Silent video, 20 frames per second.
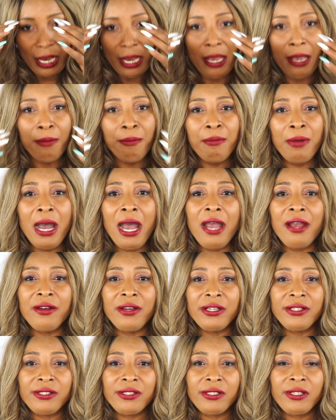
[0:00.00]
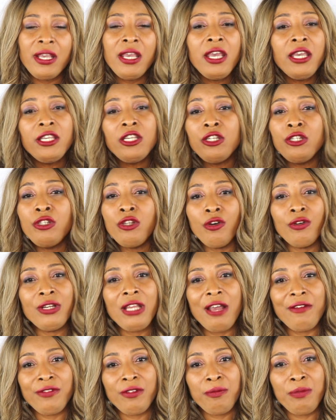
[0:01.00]
embarrassed. You don't
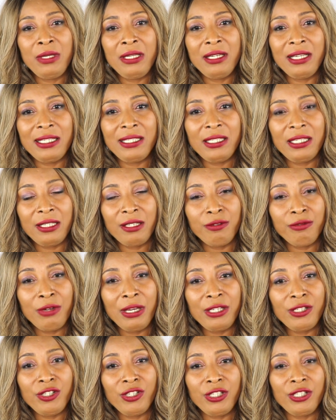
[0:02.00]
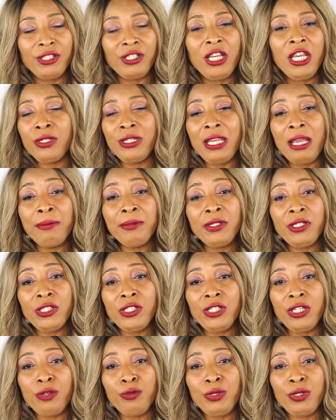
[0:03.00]
have to be in that situation. Today I'm going to
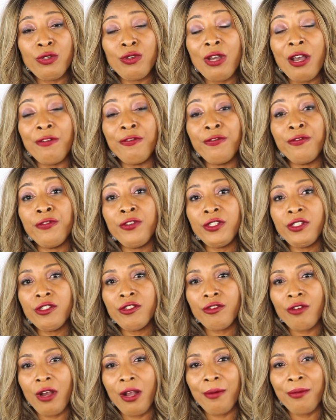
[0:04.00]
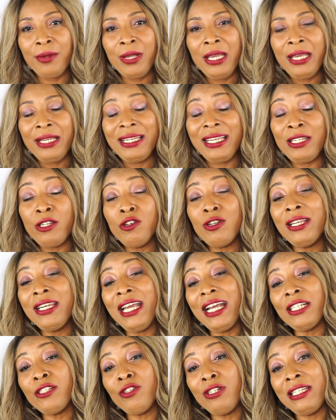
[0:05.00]
share with you a foot scrub that you can
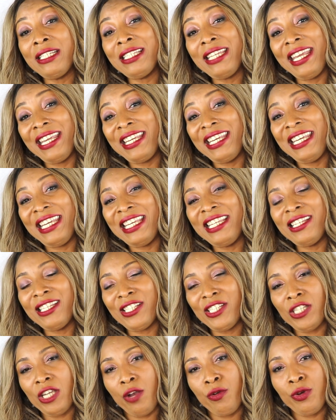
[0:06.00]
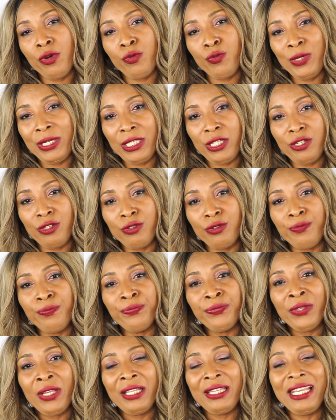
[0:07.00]
actually take in the shower with you,
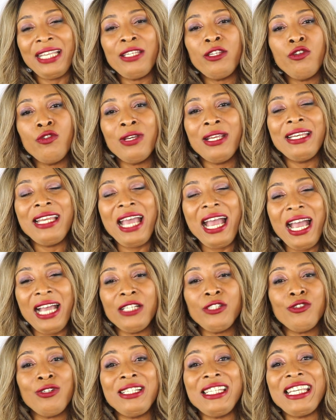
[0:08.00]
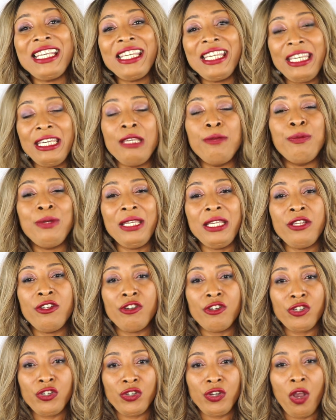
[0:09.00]
that you can actually keep in
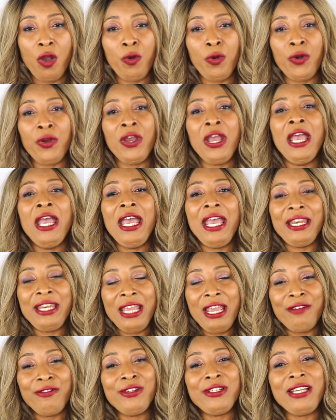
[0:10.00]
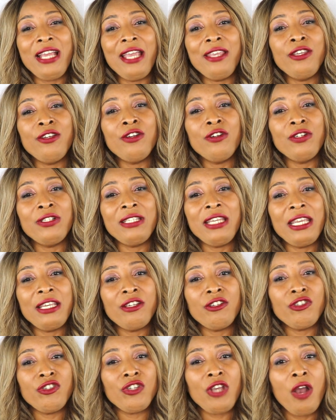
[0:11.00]
your shower, and every time you go take
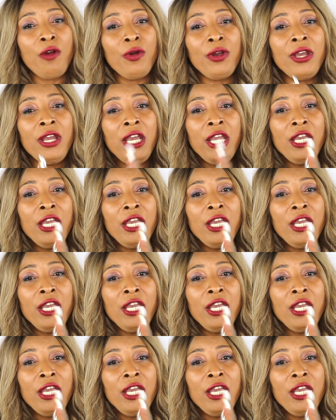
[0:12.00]
your shower